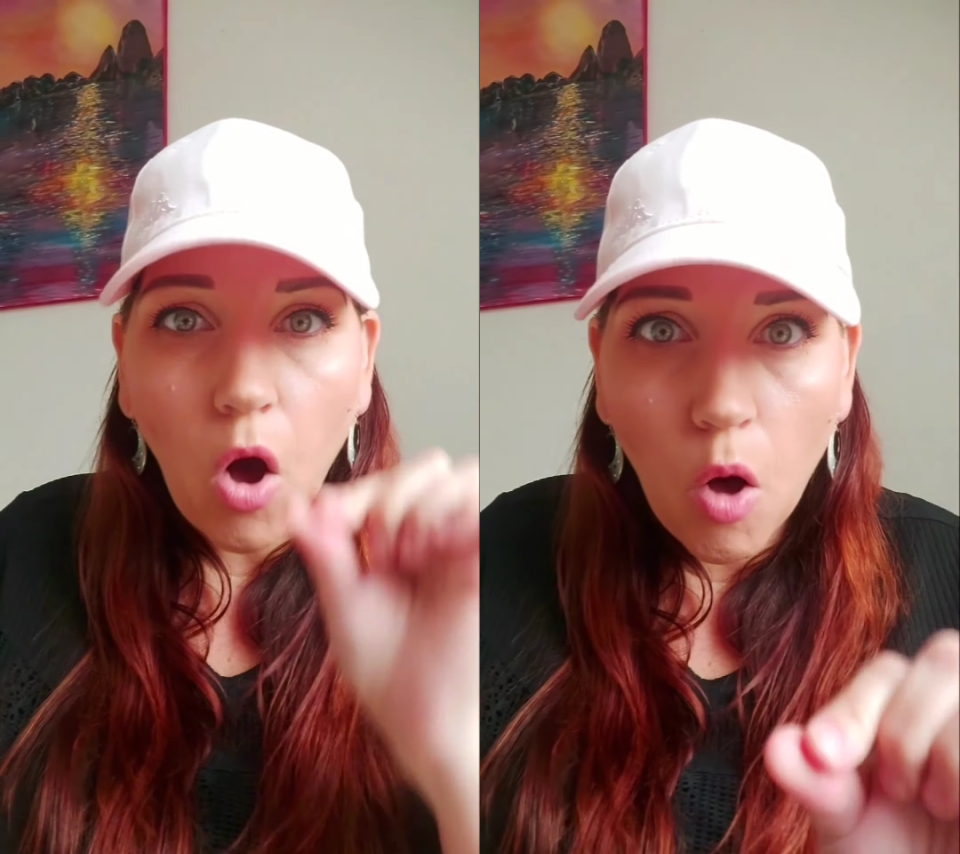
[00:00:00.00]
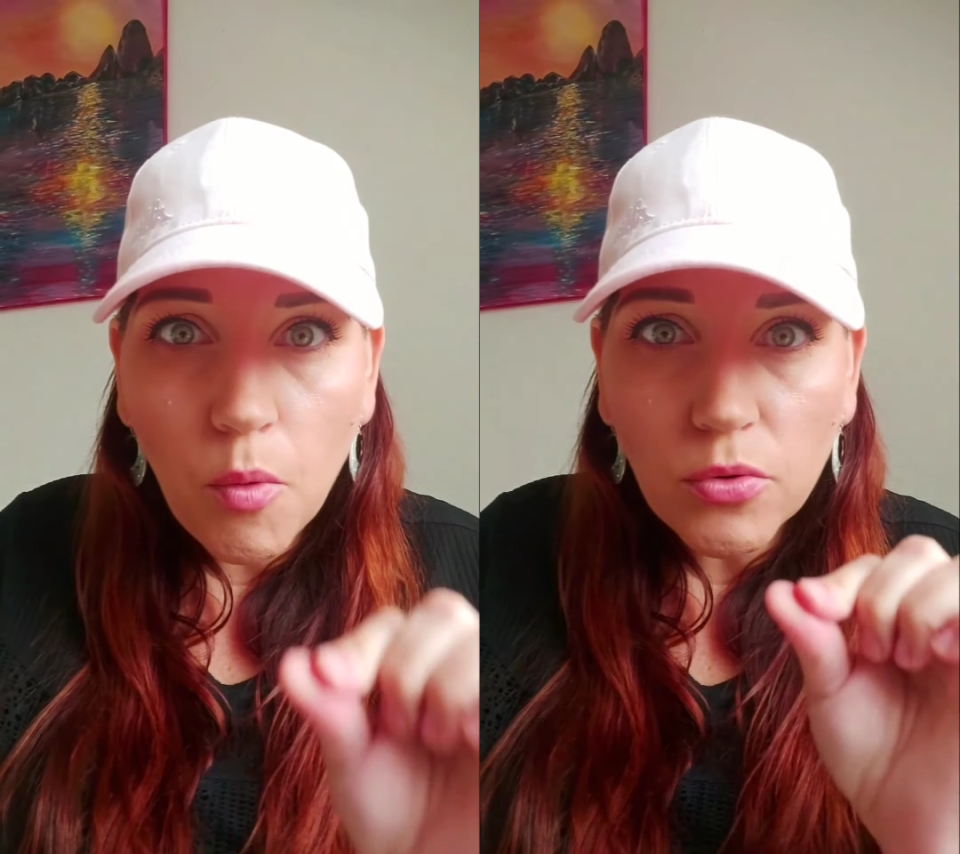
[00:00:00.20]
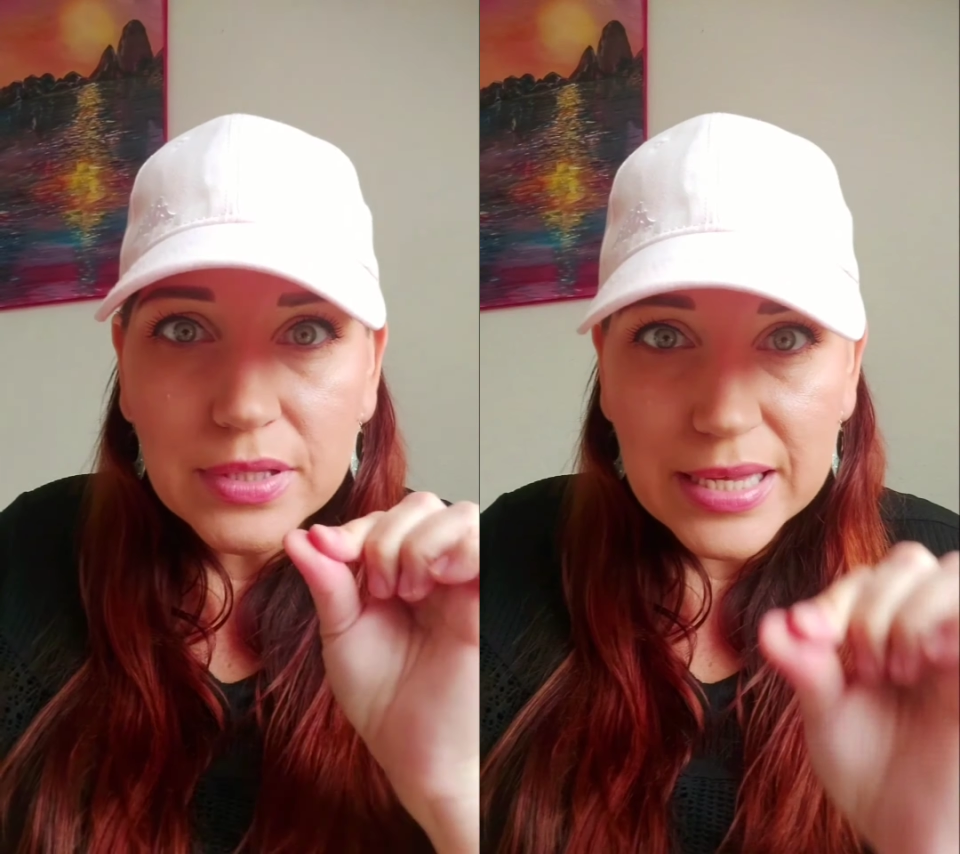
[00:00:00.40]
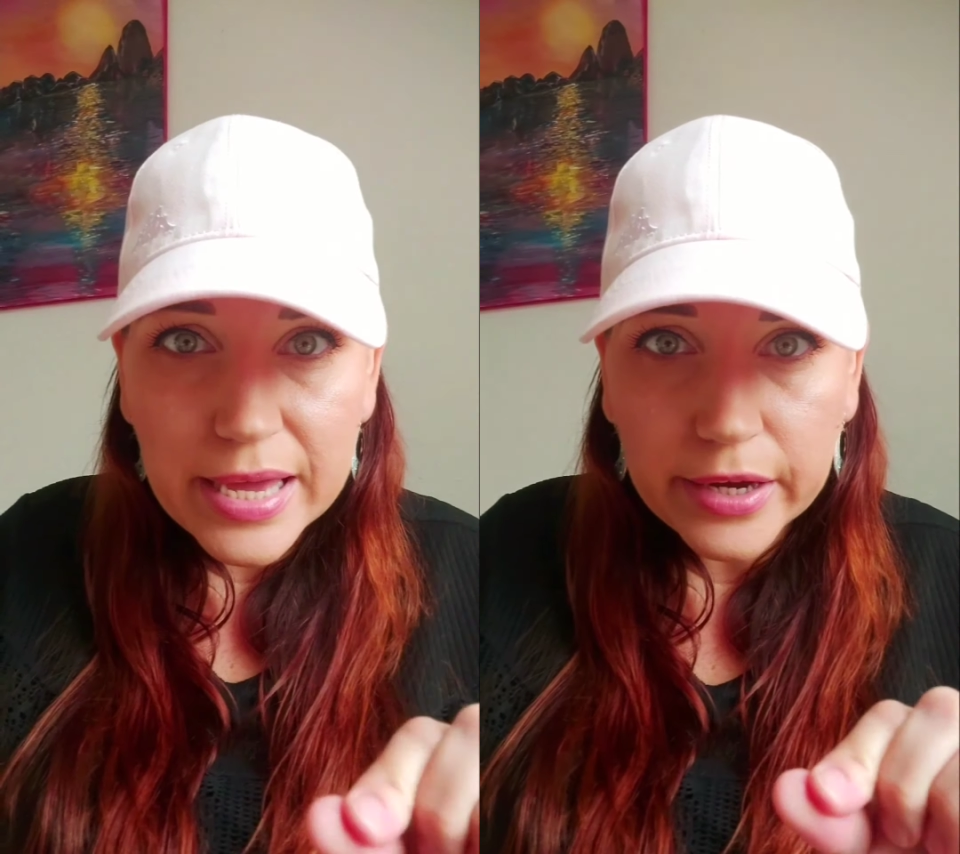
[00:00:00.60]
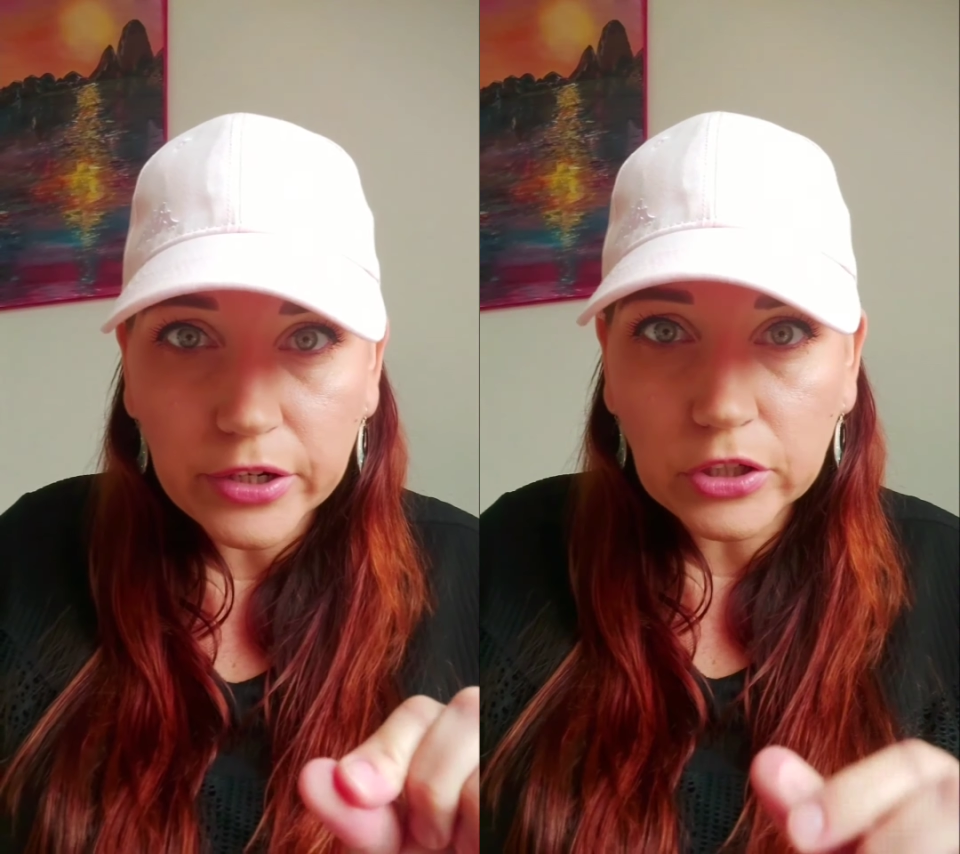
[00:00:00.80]
almost
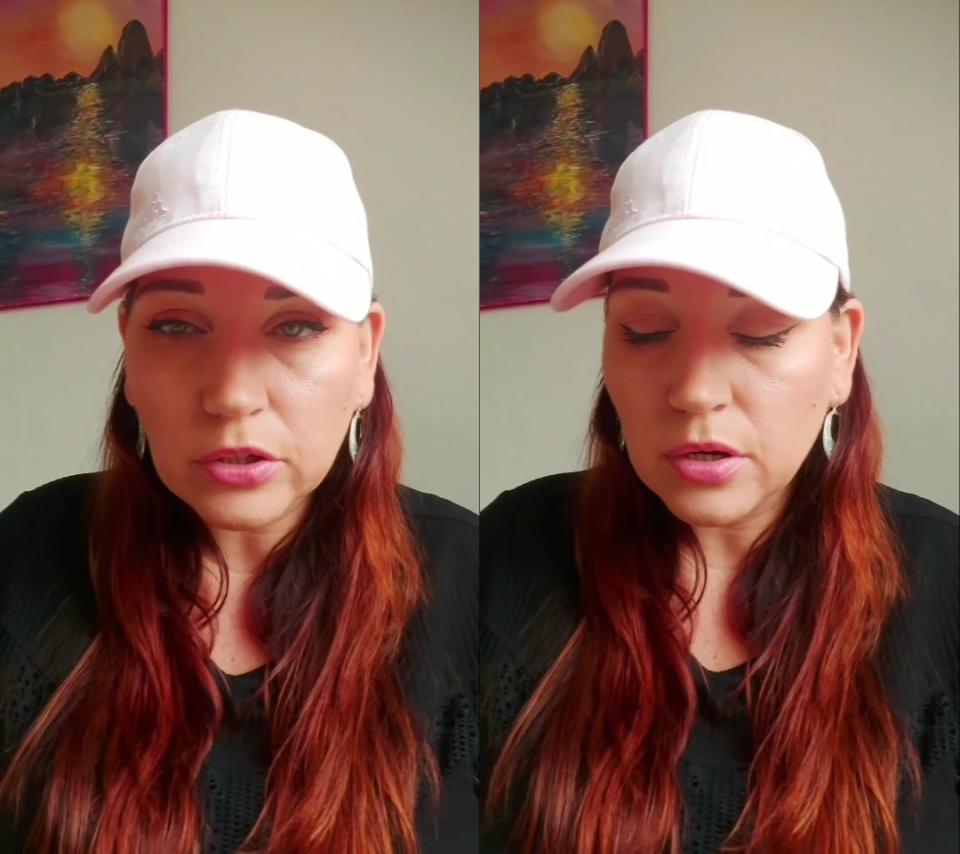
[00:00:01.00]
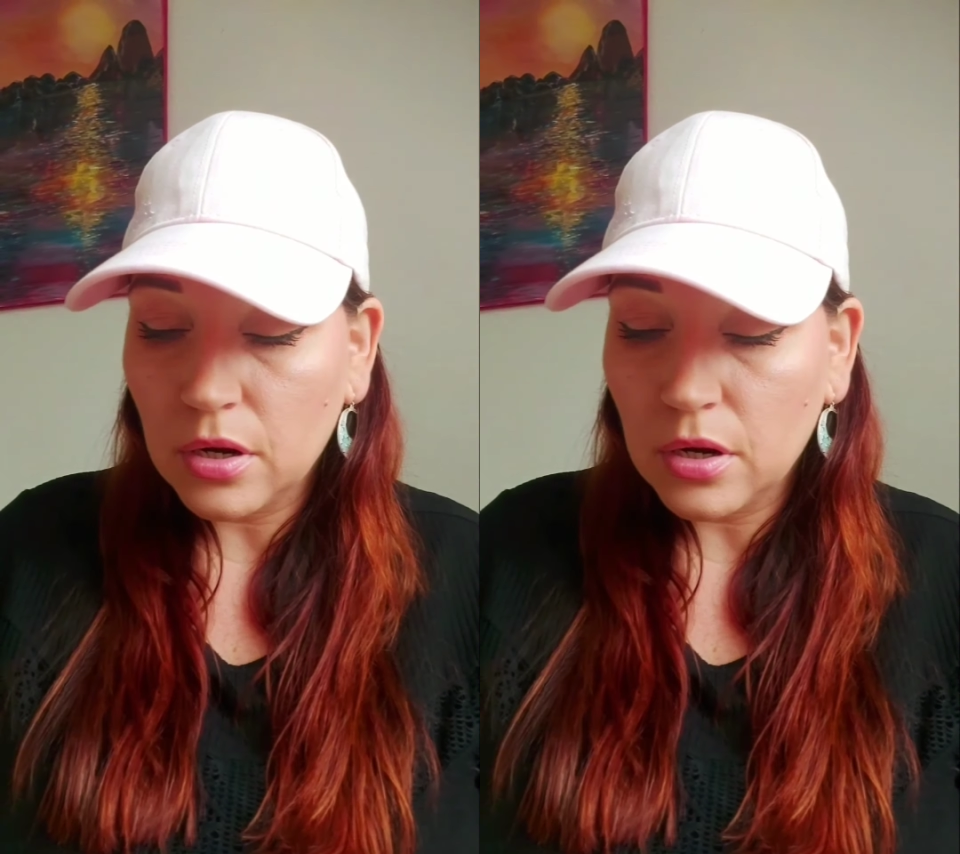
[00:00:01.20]
here.